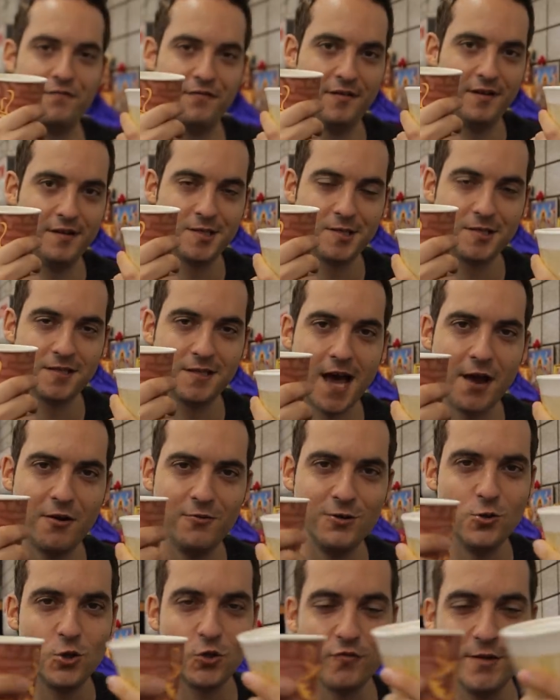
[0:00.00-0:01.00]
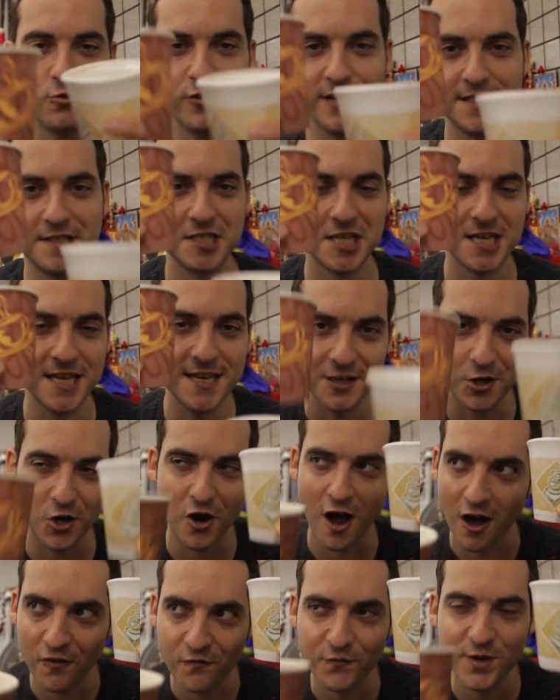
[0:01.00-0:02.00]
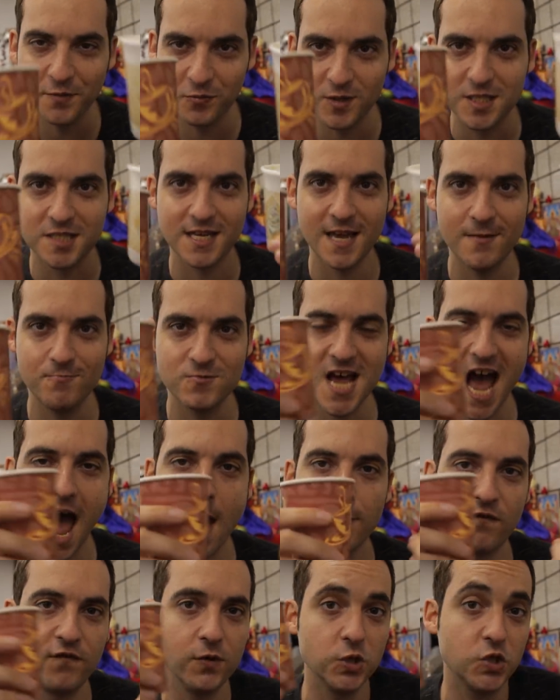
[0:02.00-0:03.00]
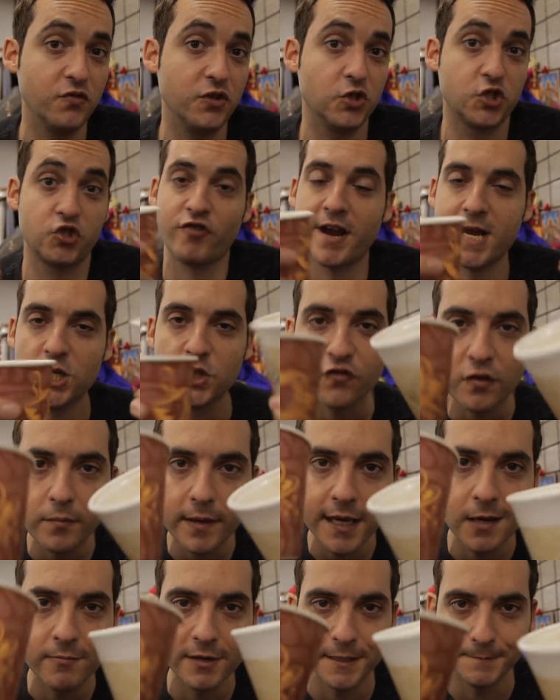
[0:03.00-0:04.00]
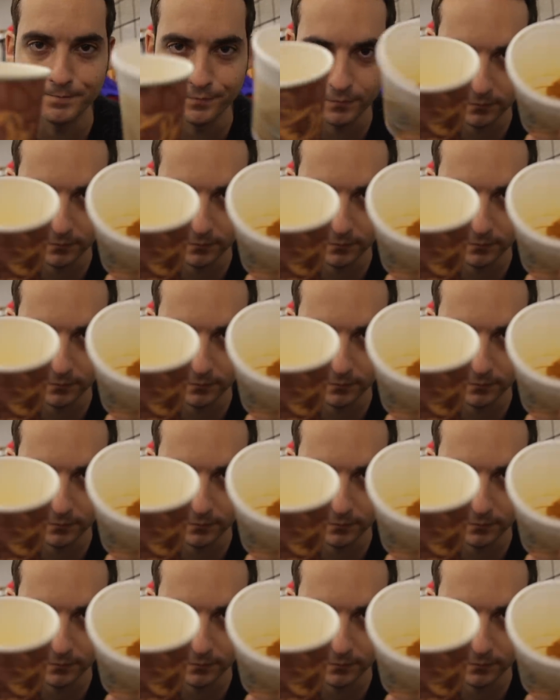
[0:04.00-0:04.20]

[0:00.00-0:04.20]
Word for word: of this. I don't usually drink tea and coffee at the same time. It feels a little strange for me, but